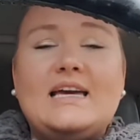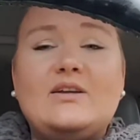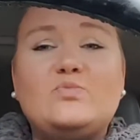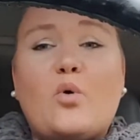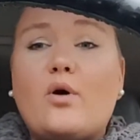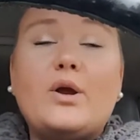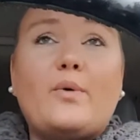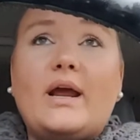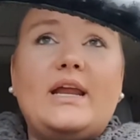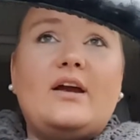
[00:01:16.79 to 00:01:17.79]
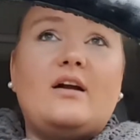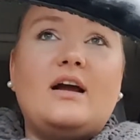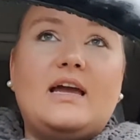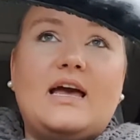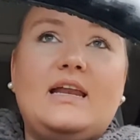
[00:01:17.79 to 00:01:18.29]
It is pouring rain here
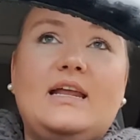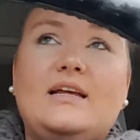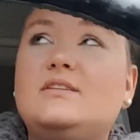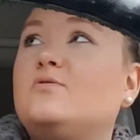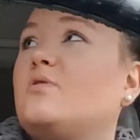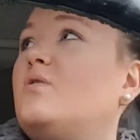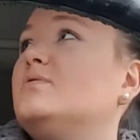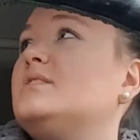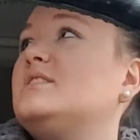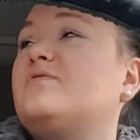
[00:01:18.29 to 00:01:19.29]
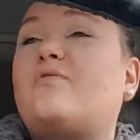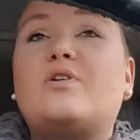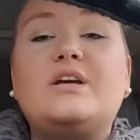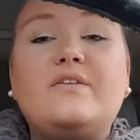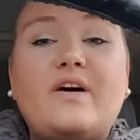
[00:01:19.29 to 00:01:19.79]
again and it's gross. It's
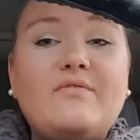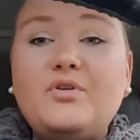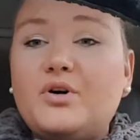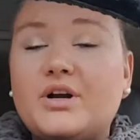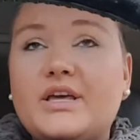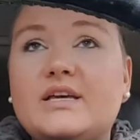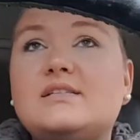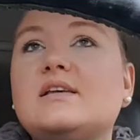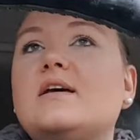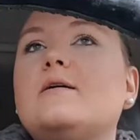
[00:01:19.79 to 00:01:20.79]
45 degrees.